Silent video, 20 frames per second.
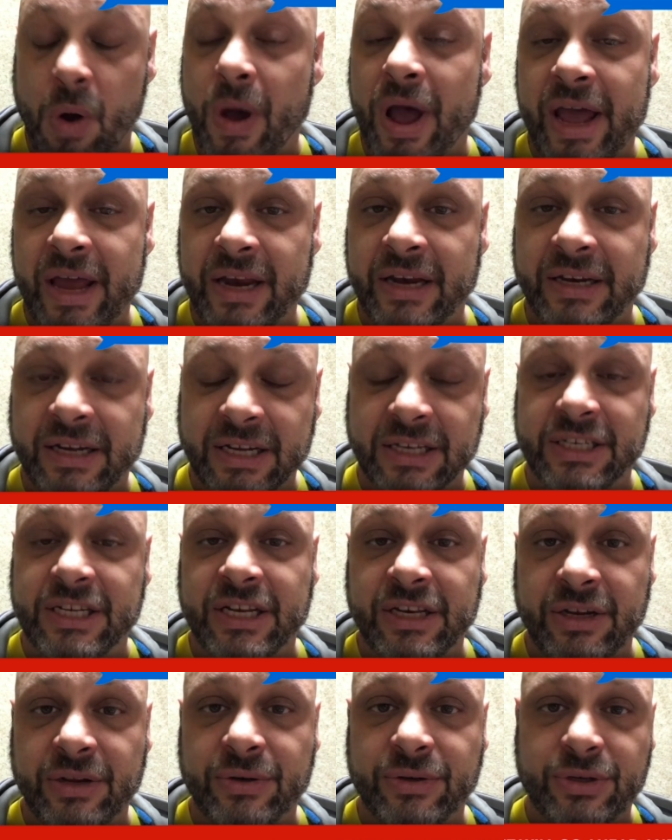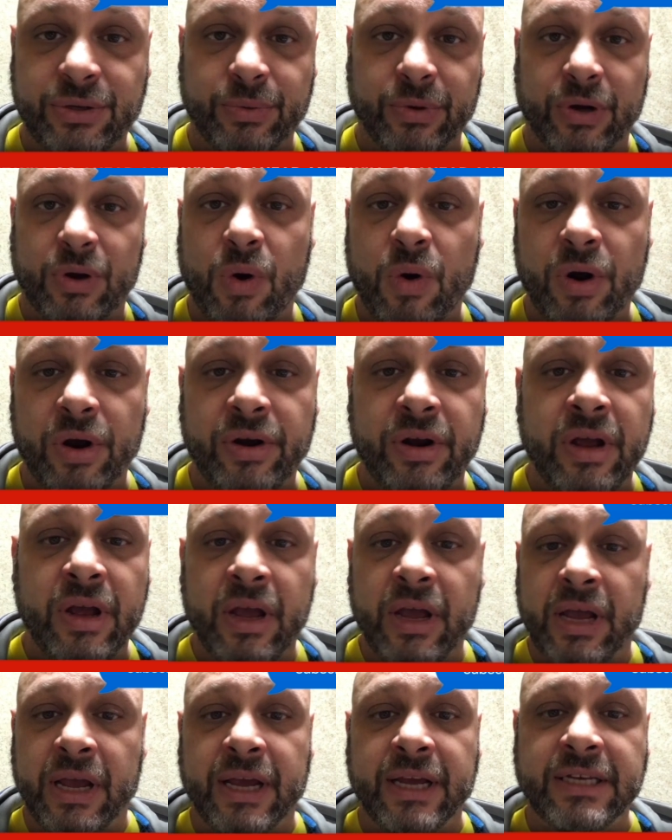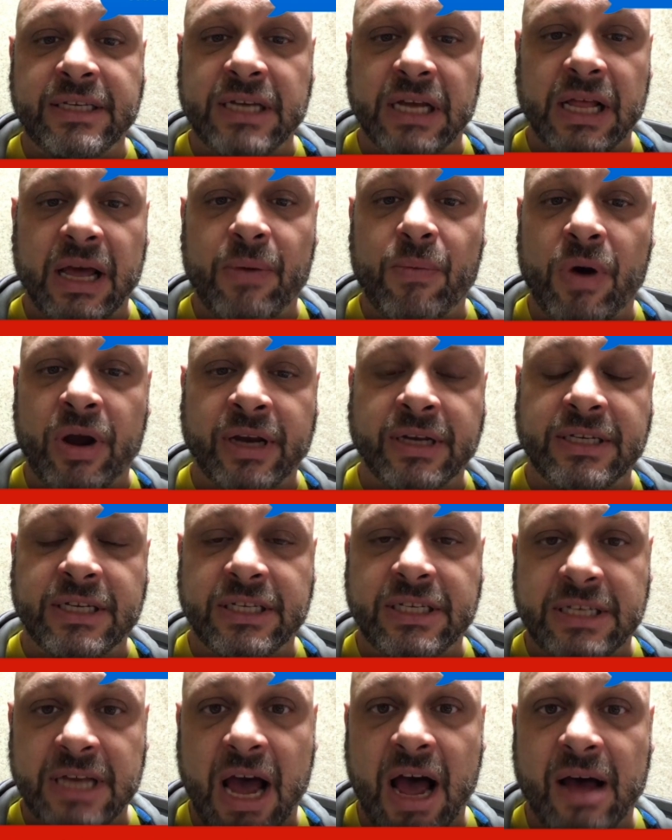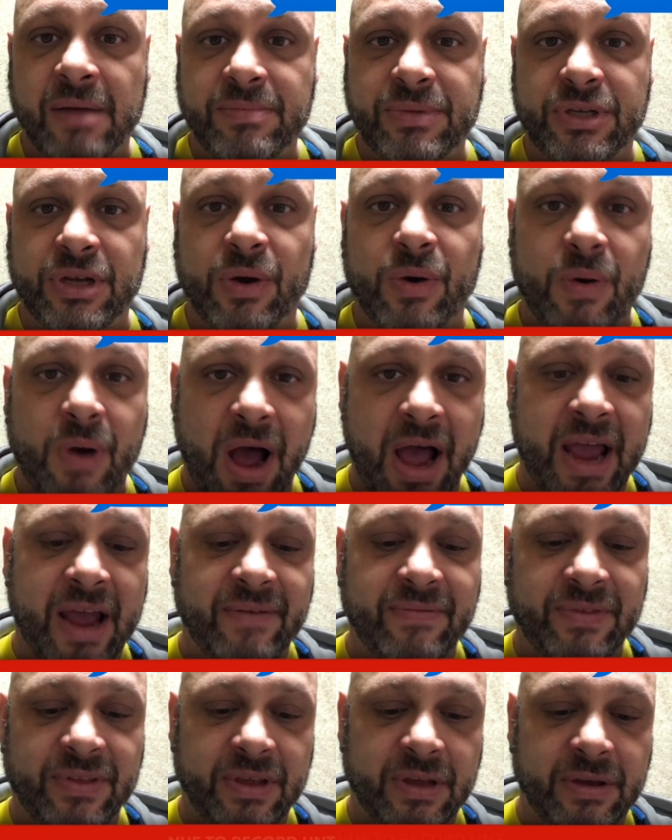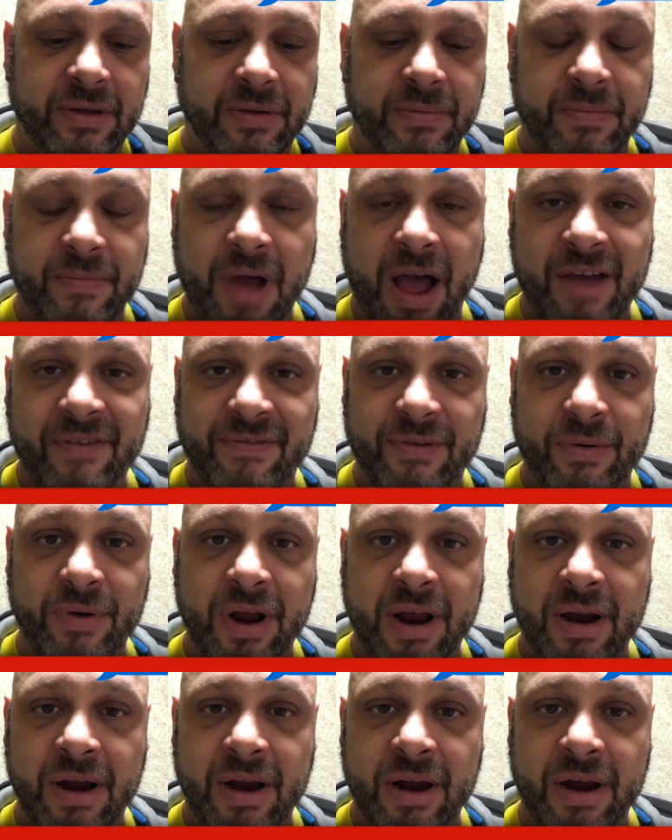Now, what you're going to find is this application came out and there are 30,